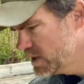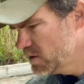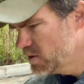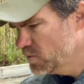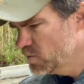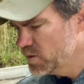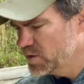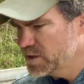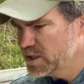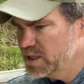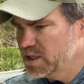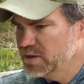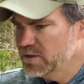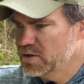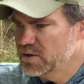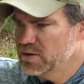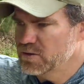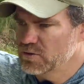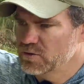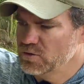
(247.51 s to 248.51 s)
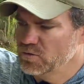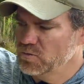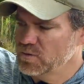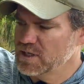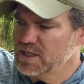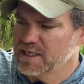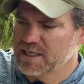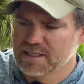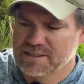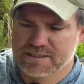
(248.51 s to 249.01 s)
One of the other new
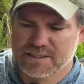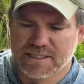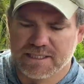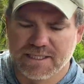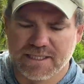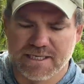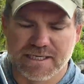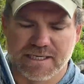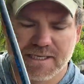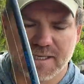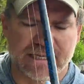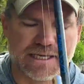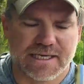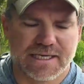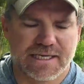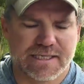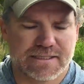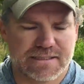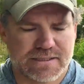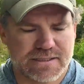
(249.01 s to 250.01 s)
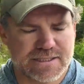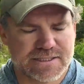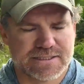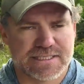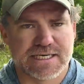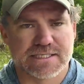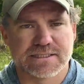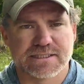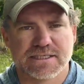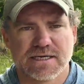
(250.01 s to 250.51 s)
rods that I like a lot, this
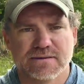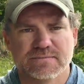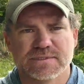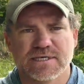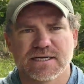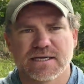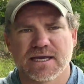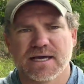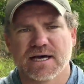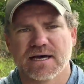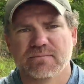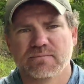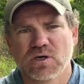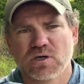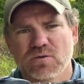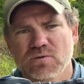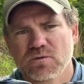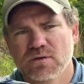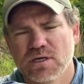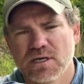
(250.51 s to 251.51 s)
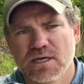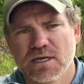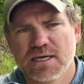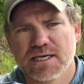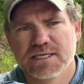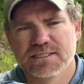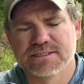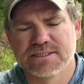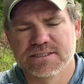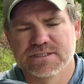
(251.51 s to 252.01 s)
actually comes in a combo.
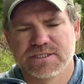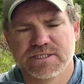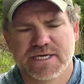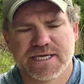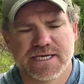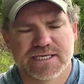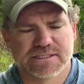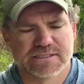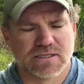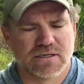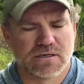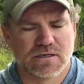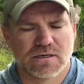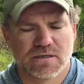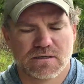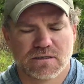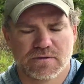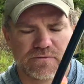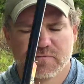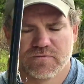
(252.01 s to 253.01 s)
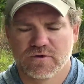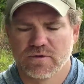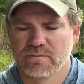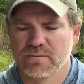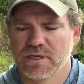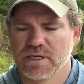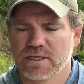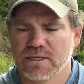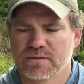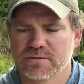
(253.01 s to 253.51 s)
It's the GXR from
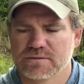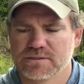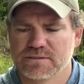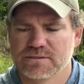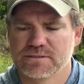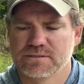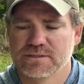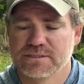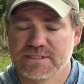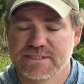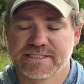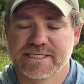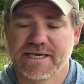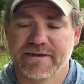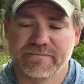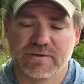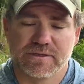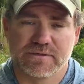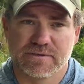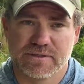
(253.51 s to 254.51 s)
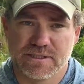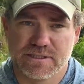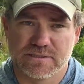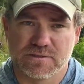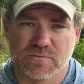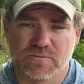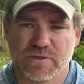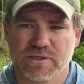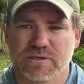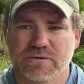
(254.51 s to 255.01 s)
7 is the
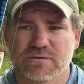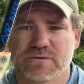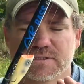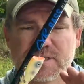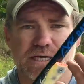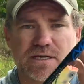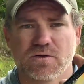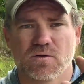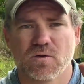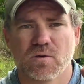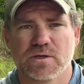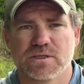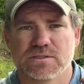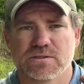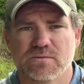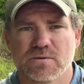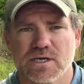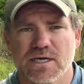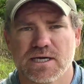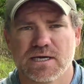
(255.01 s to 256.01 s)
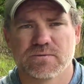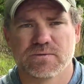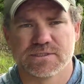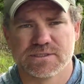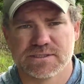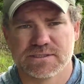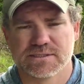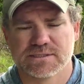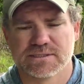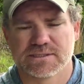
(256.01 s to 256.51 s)
reel, St. Croix is the rod, which
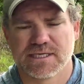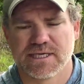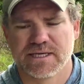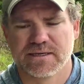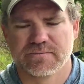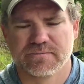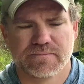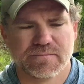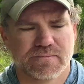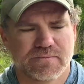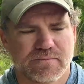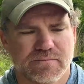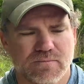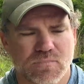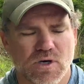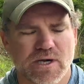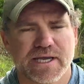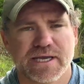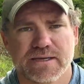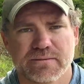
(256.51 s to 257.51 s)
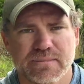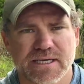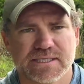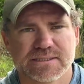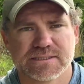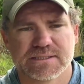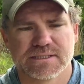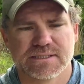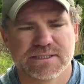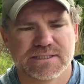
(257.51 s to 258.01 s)
is the same brand
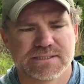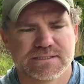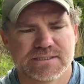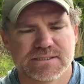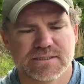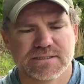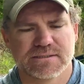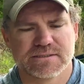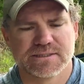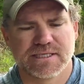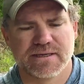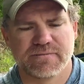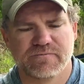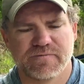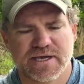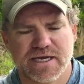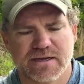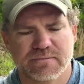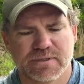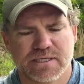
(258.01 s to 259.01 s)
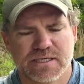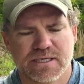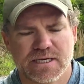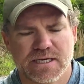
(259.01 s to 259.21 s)
basically. It's the same family.